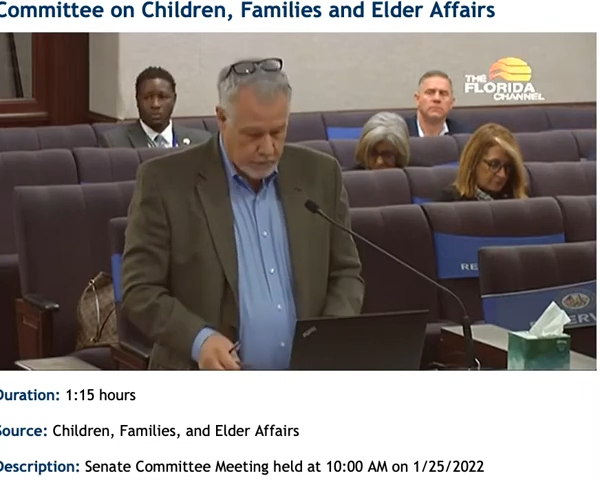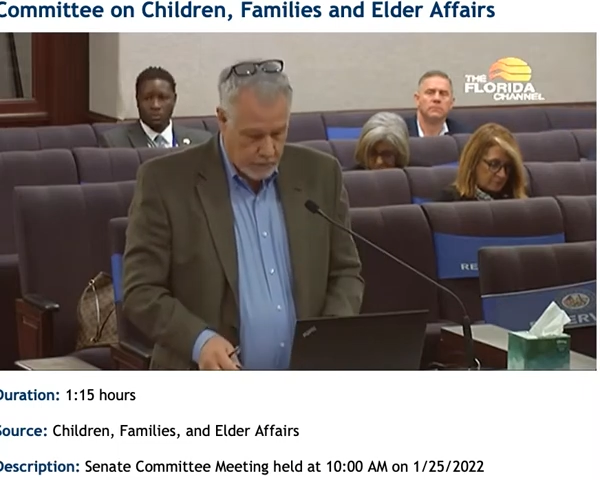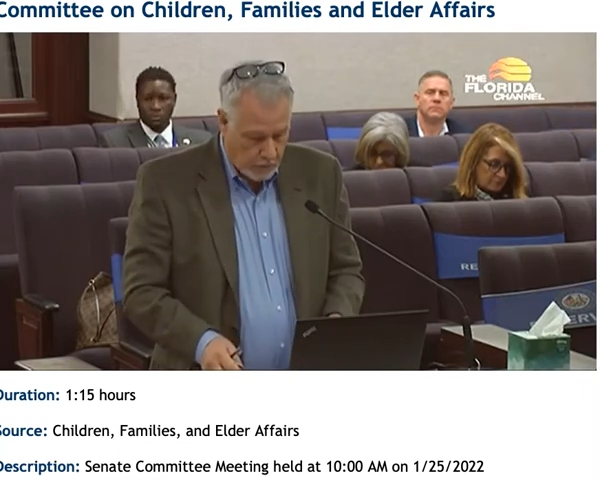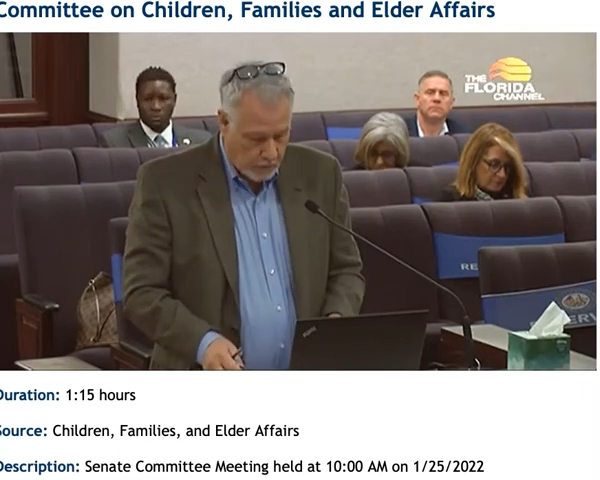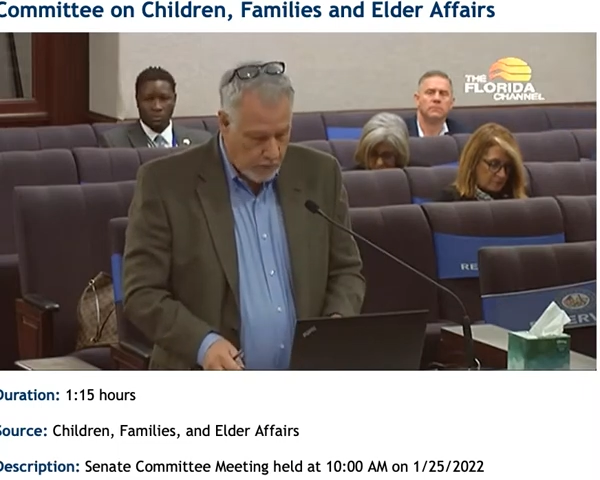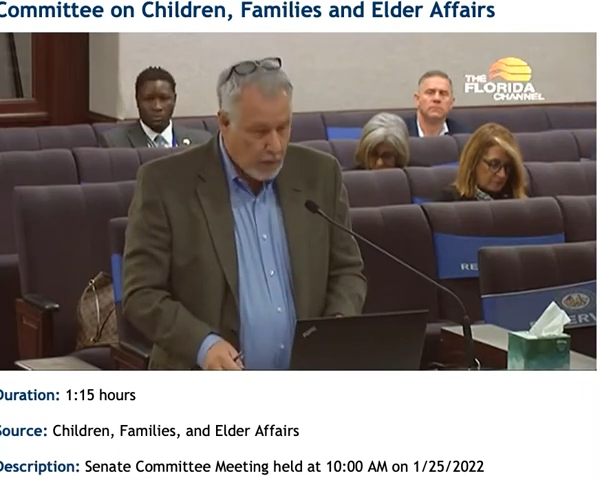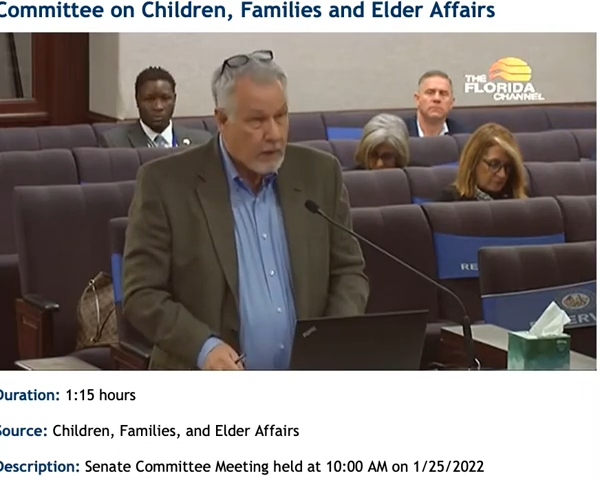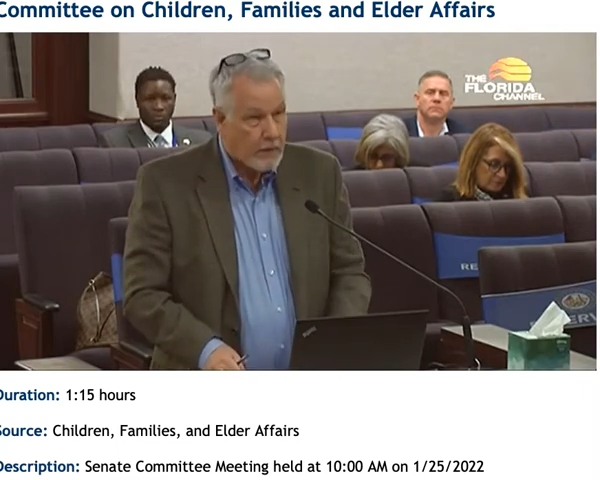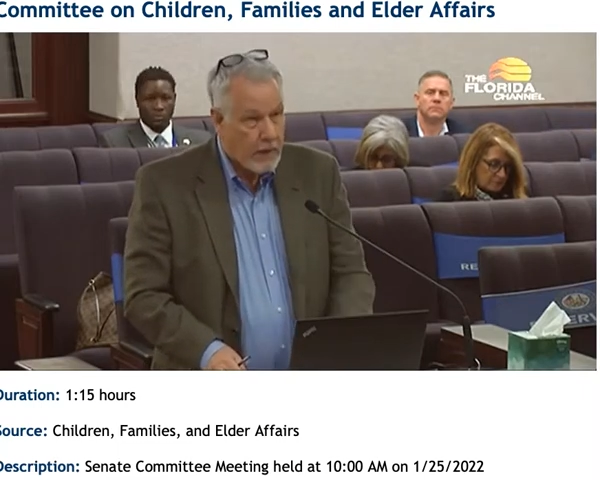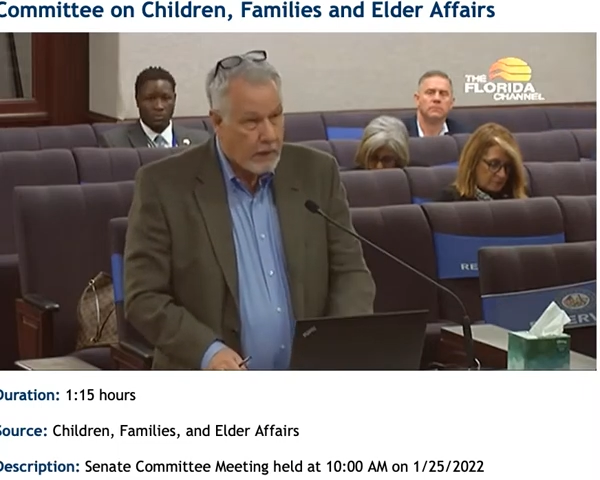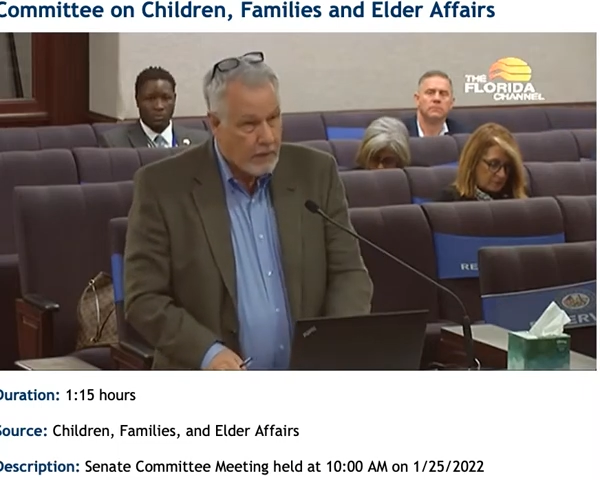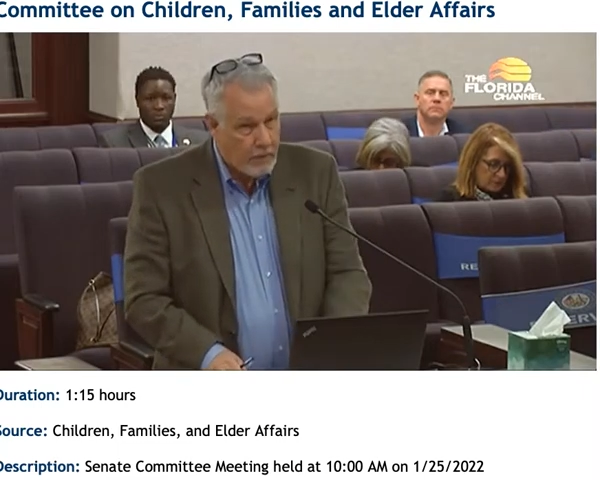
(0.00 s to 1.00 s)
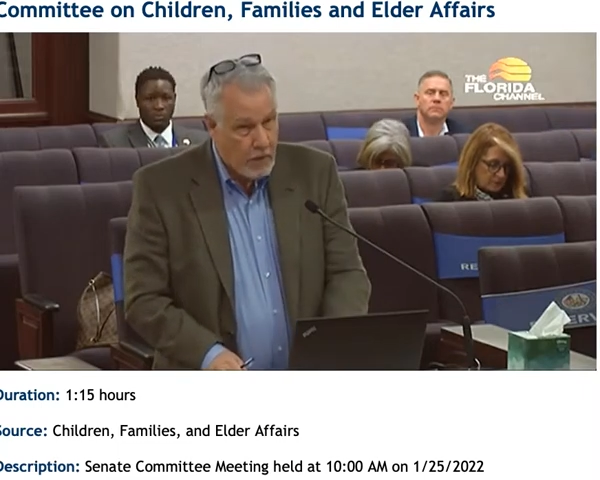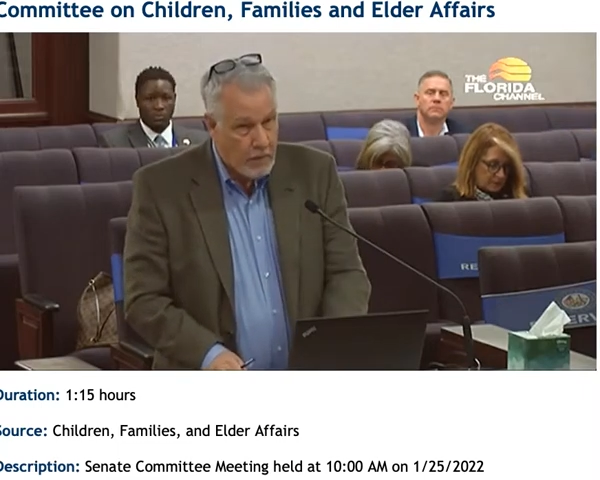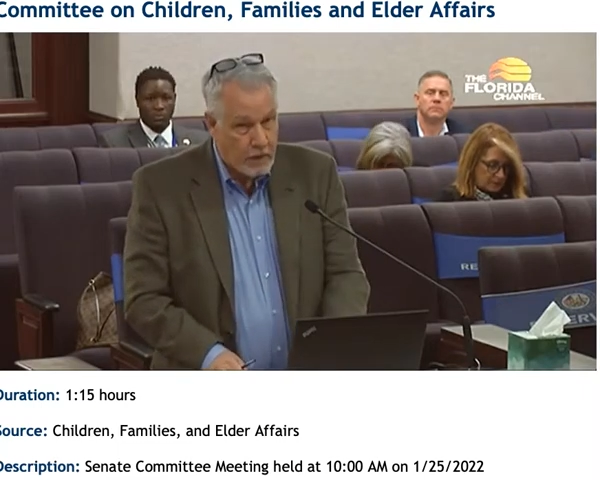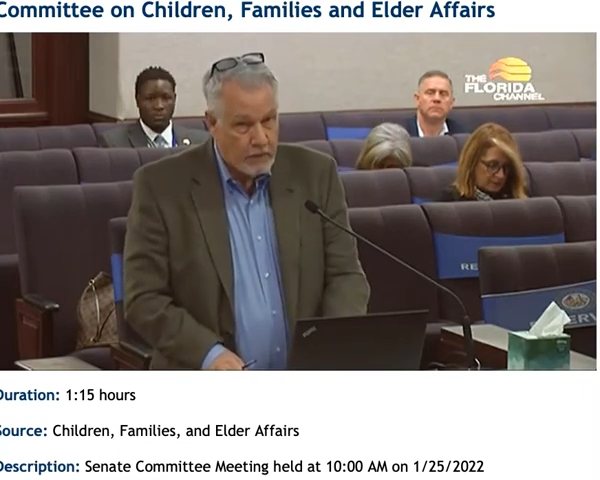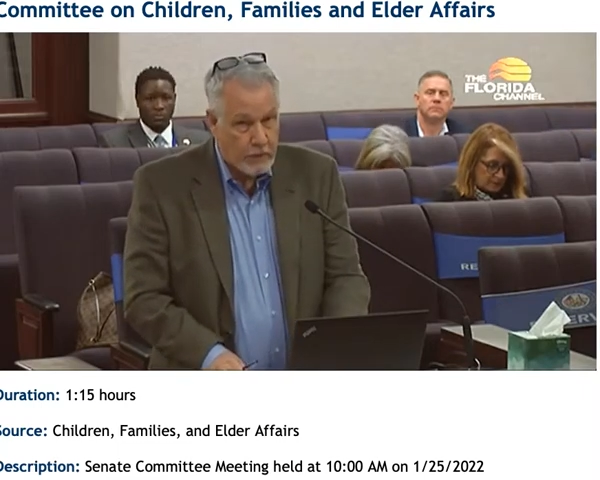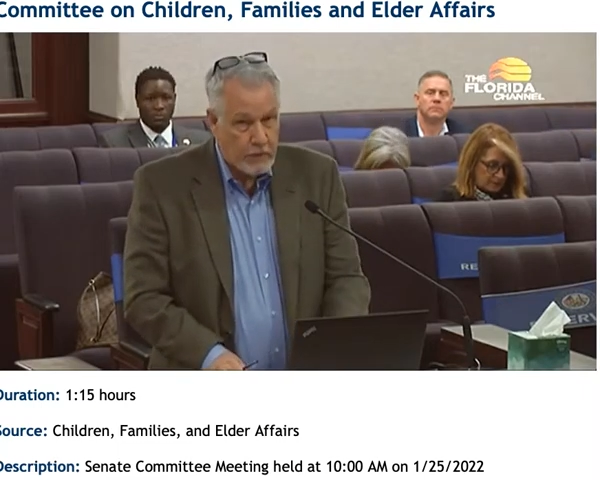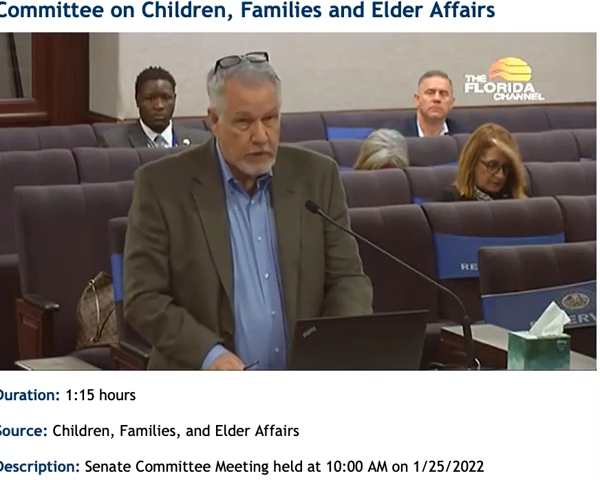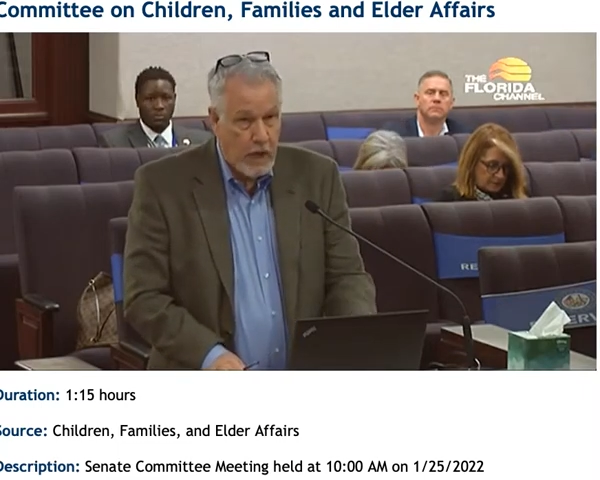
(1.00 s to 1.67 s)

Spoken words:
So thank you very much for